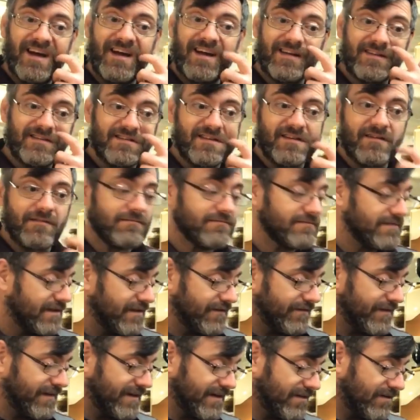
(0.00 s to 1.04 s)
and you know
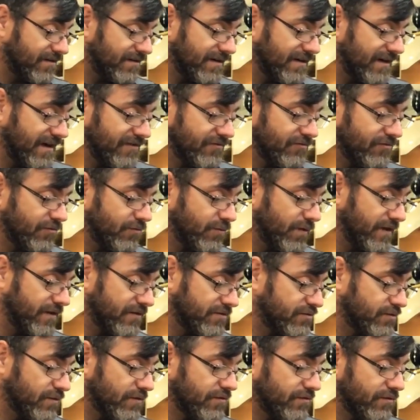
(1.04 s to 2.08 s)
if I got 100 quid or
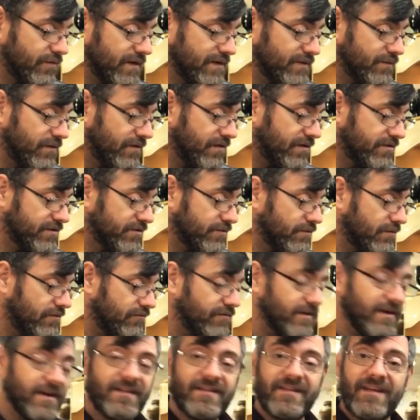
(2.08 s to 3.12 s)
200 quid worth of
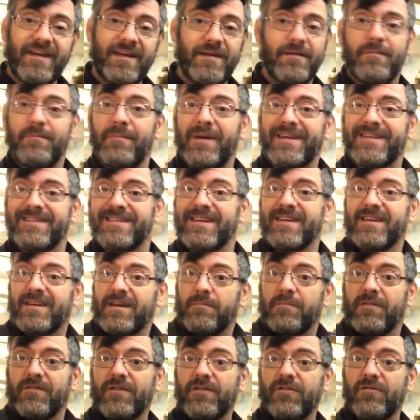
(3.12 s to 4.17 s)
jewelry in there I might say a
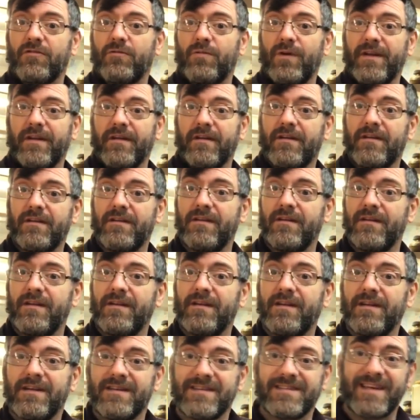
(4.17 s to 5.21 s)
couple of hundred quid
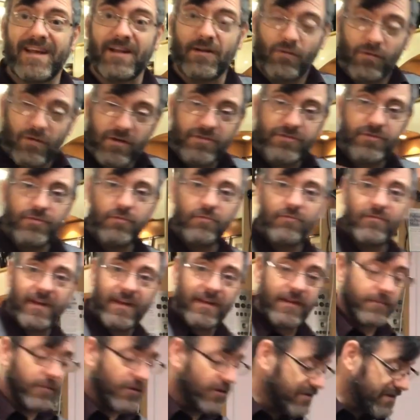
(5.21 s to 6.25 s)
sell all the jewelry
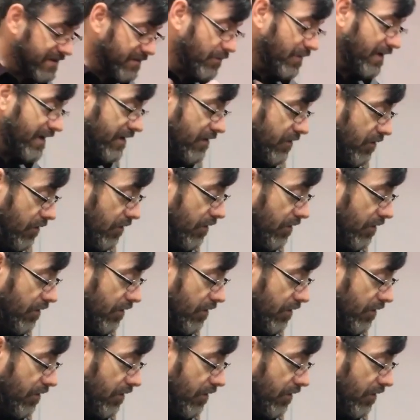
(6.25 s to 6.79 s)
and the box in one